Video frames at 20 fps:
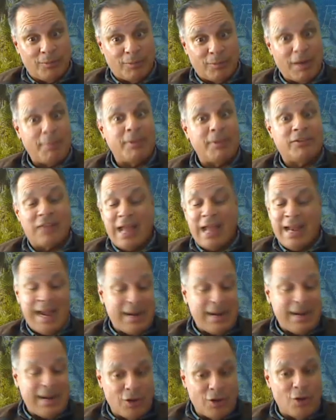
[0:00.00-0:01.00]
Probably, and
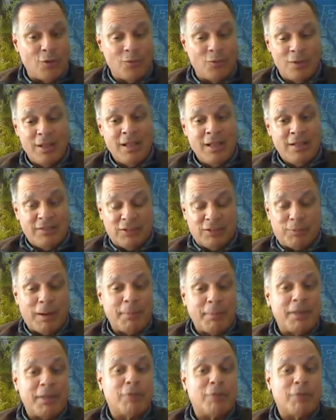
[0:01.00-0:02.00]
I don't know, there's
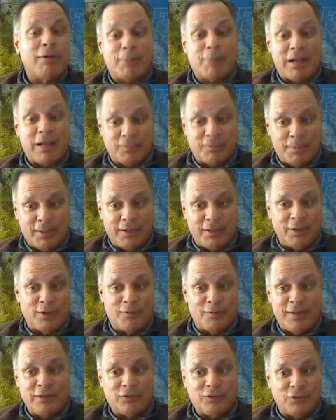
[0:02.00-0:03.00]
probably a greater possibility in
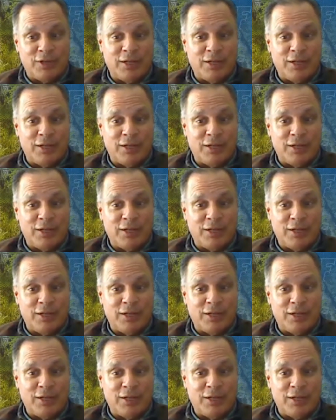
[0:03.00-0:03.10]
a venture